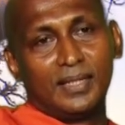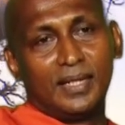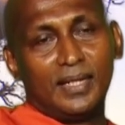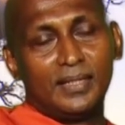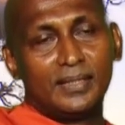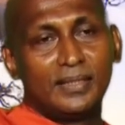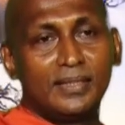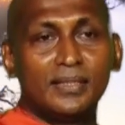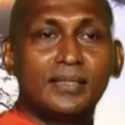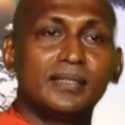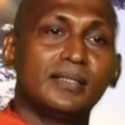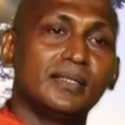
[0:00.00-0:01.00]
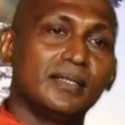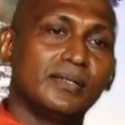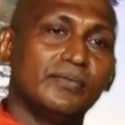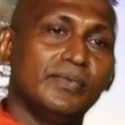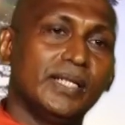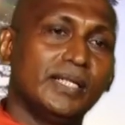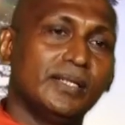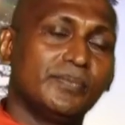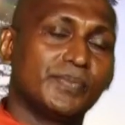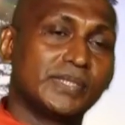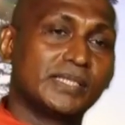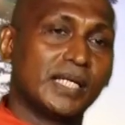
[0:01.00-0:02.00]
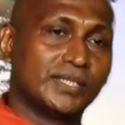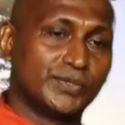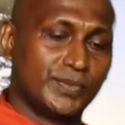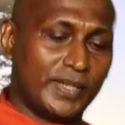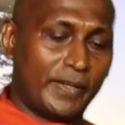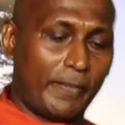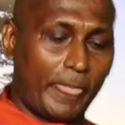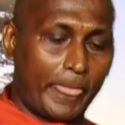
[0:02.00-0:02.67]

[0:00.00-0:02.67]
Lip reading: and very precise way.